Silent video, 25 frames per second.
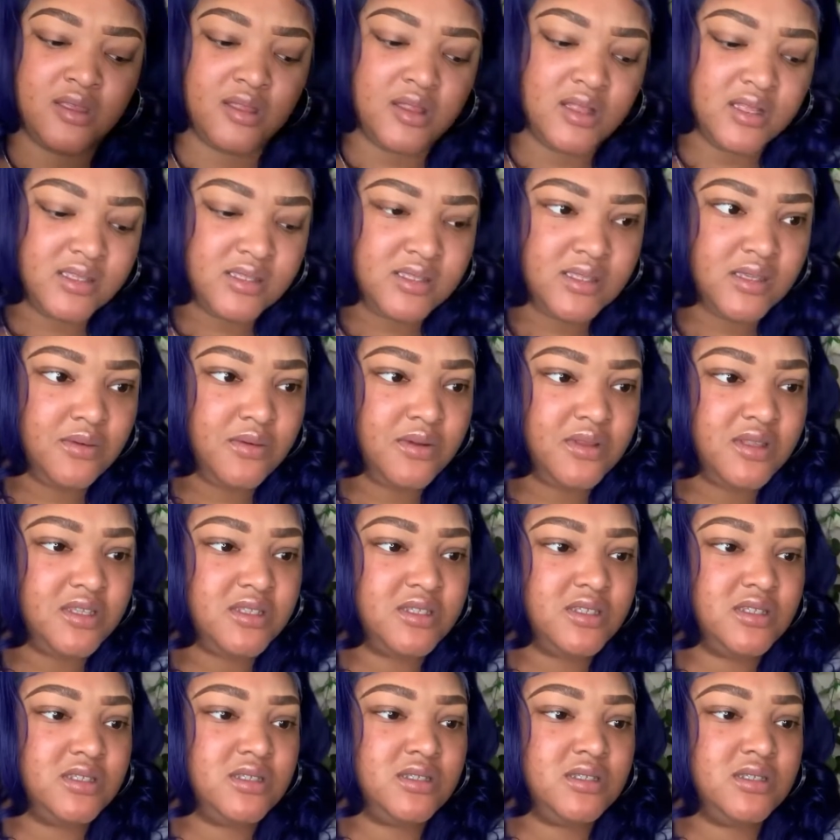Let's see what
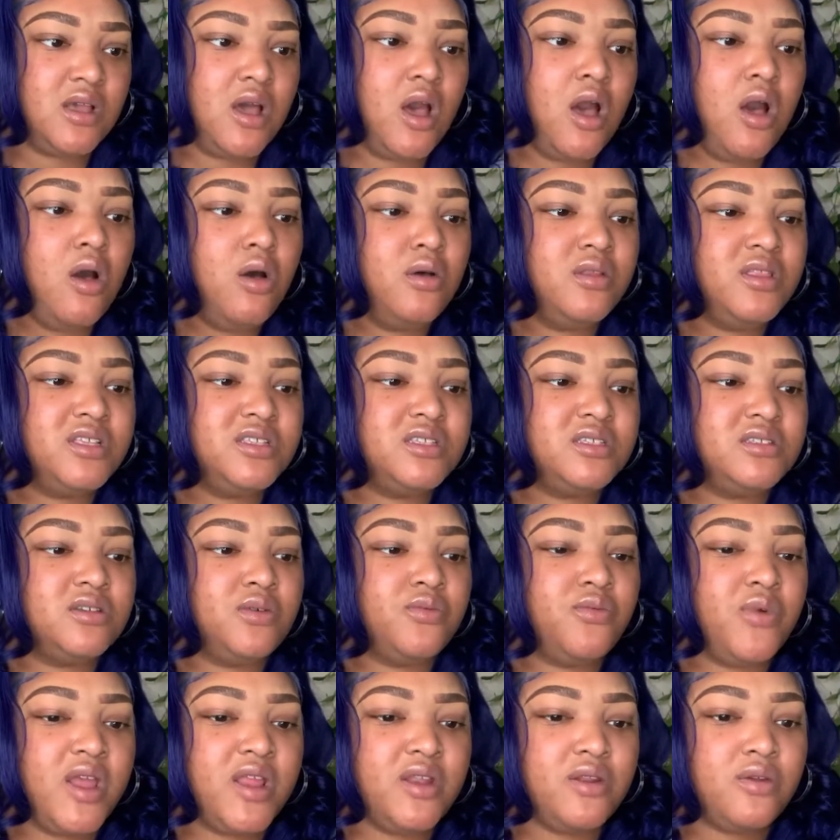this is. Oh, this is a
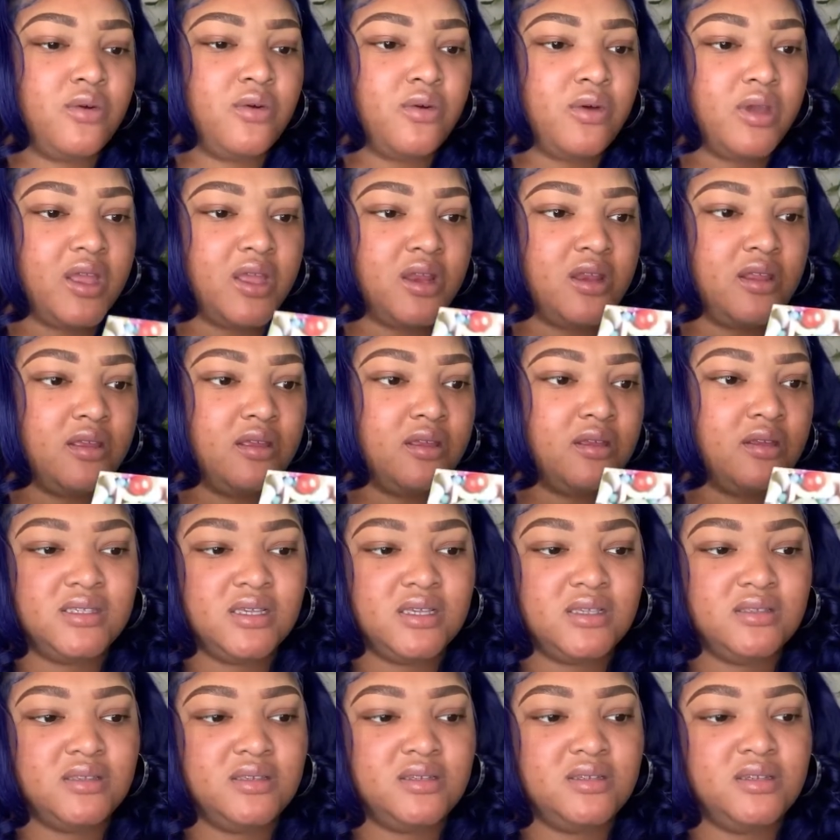retinoid. It
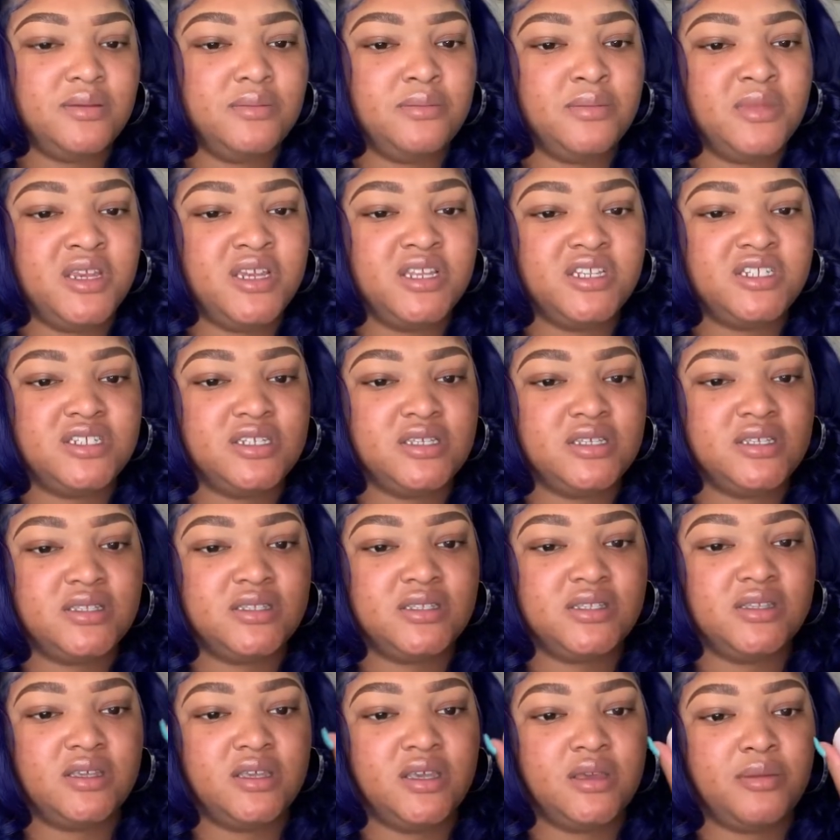says it diminishes
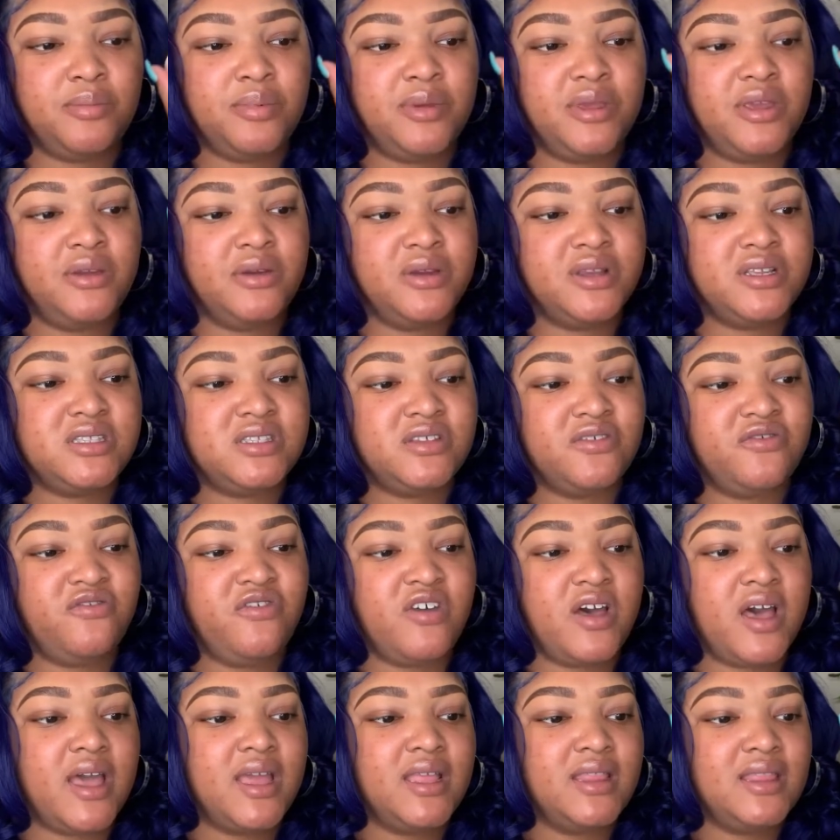the appearance of
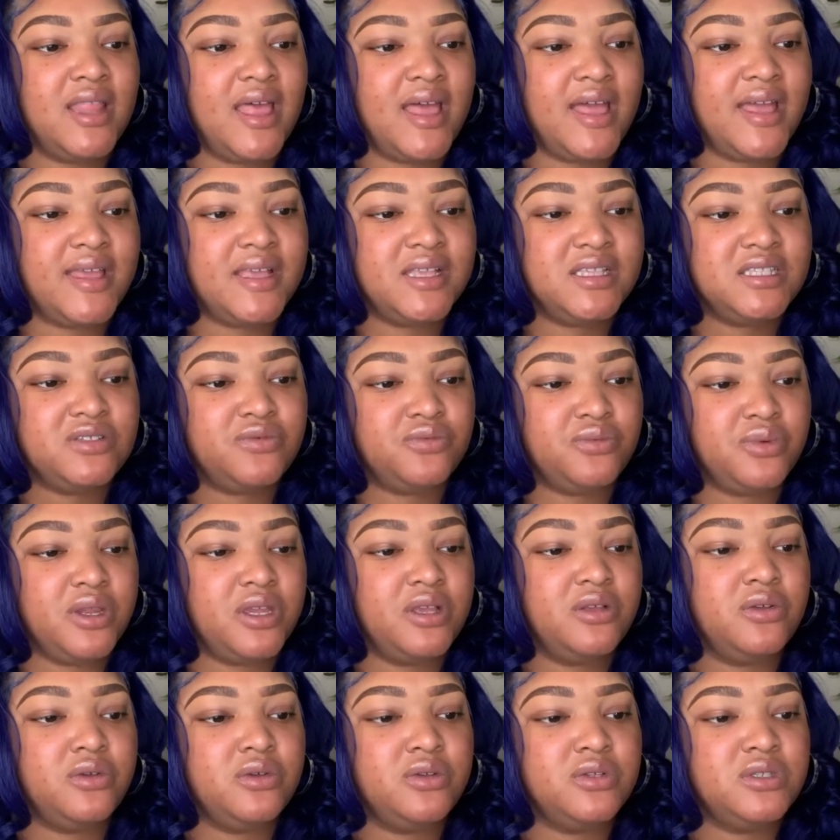fine lines,
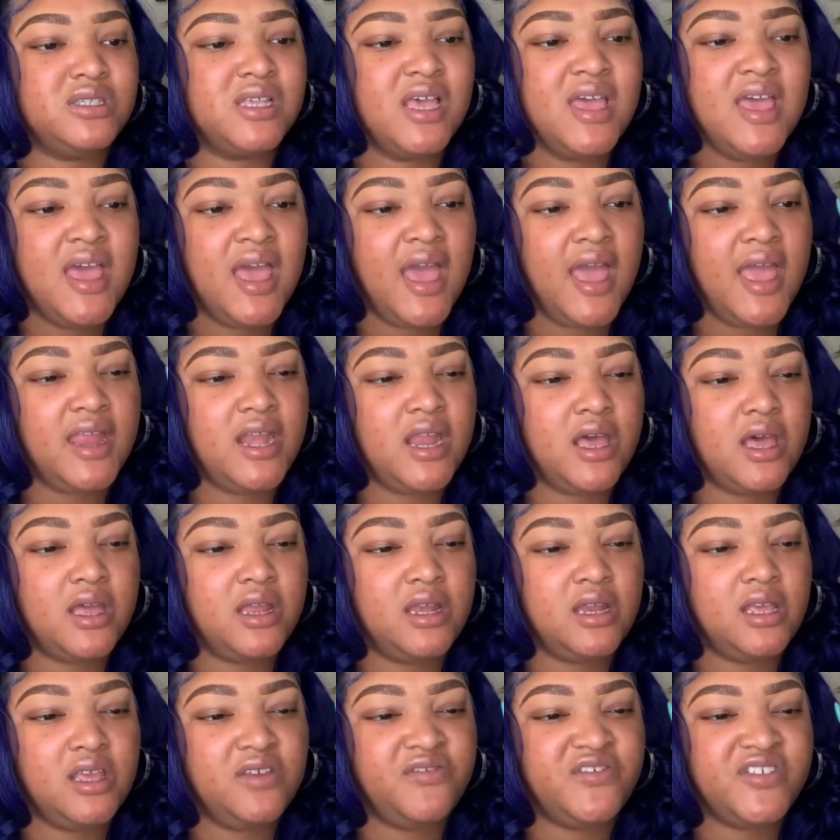wrinkles, and
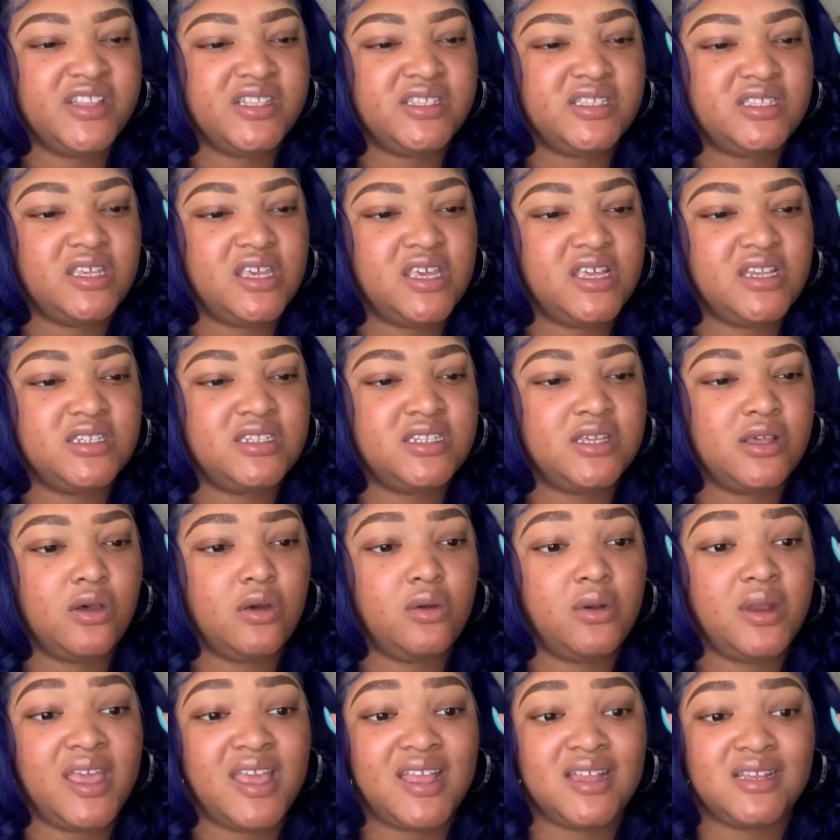uneven skin
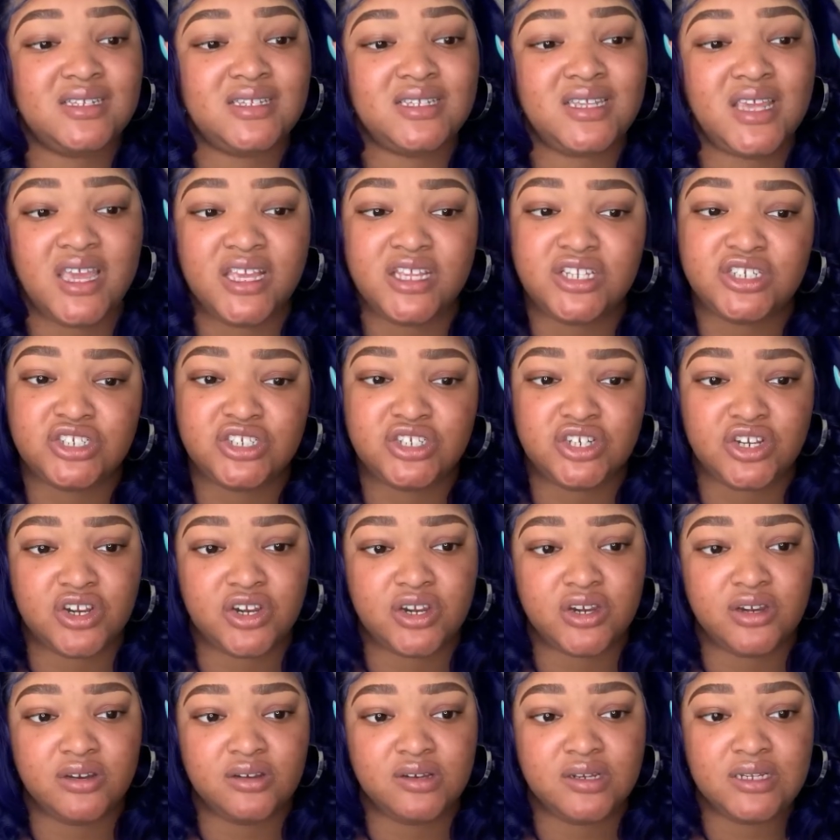tone and texture.